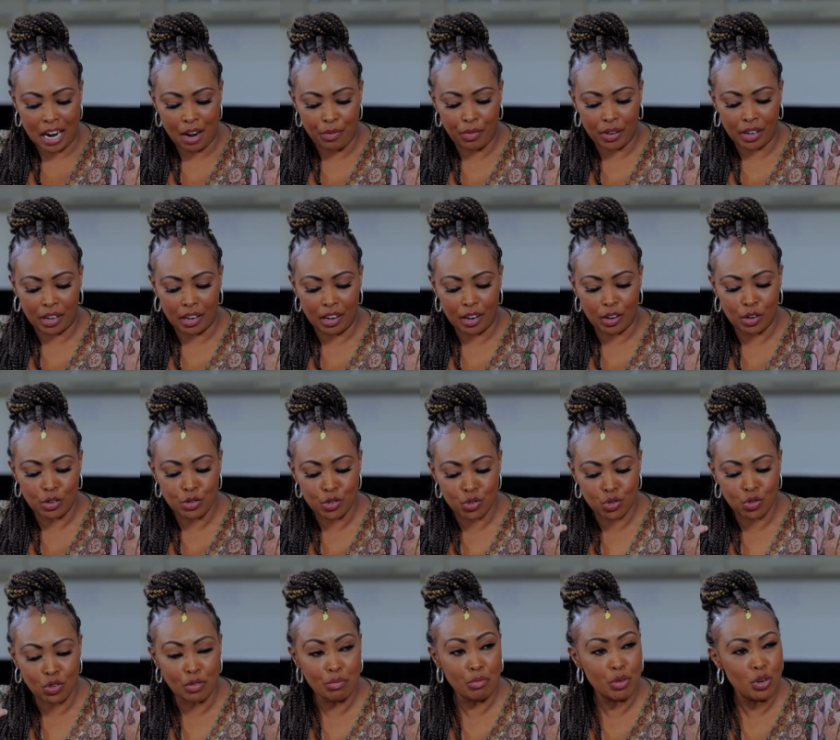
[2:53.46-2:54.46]
Africa
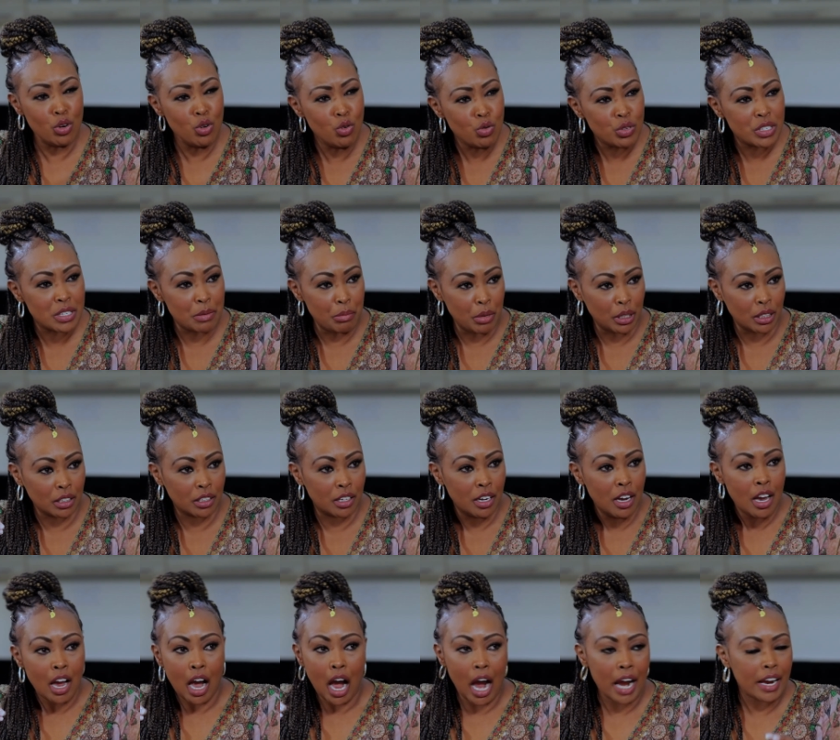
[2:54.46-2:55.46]
consume loose milk.
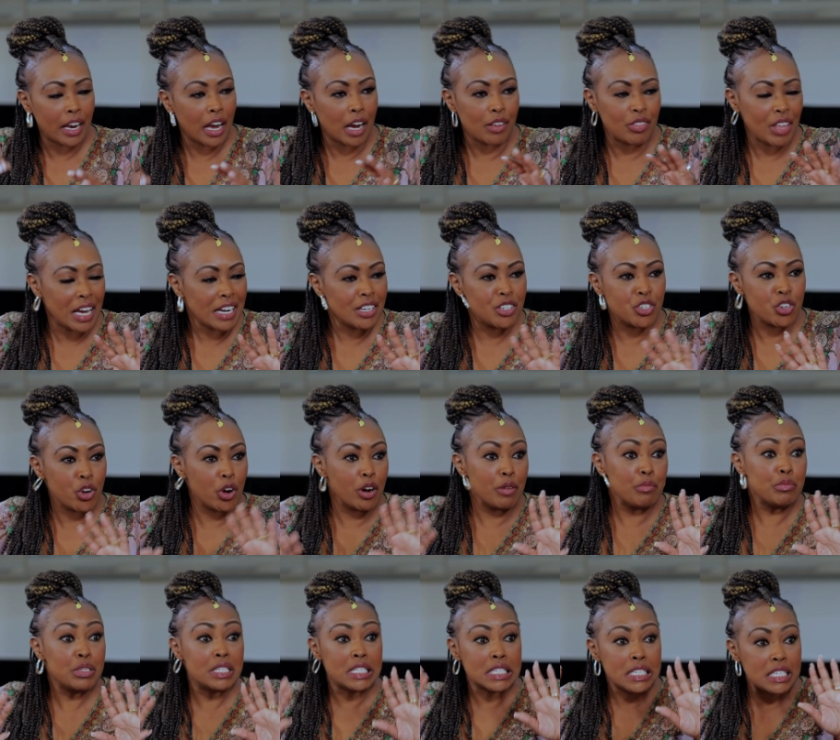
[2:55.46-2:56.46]
That
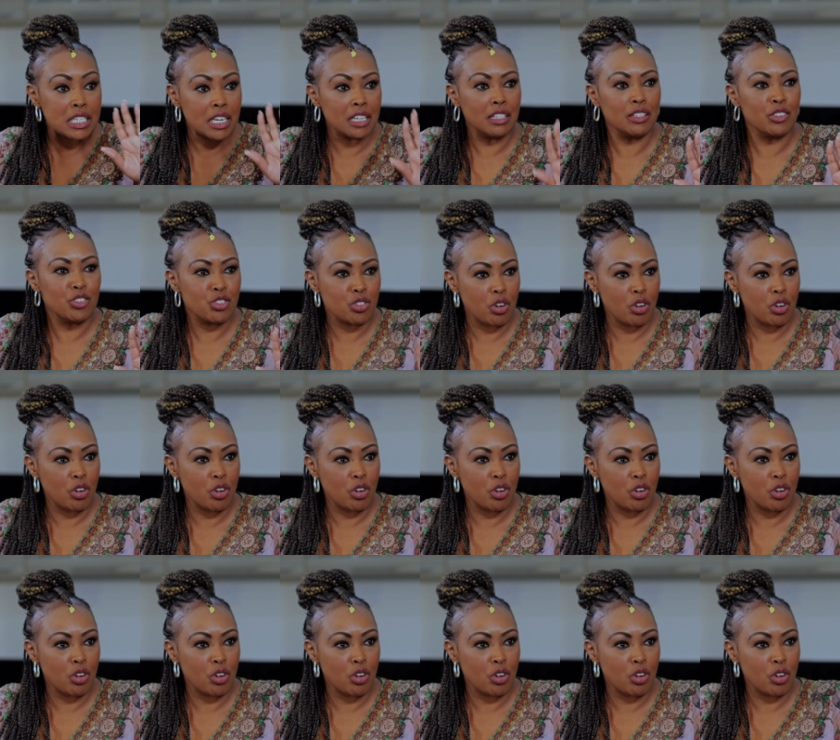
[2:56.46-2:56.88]
term still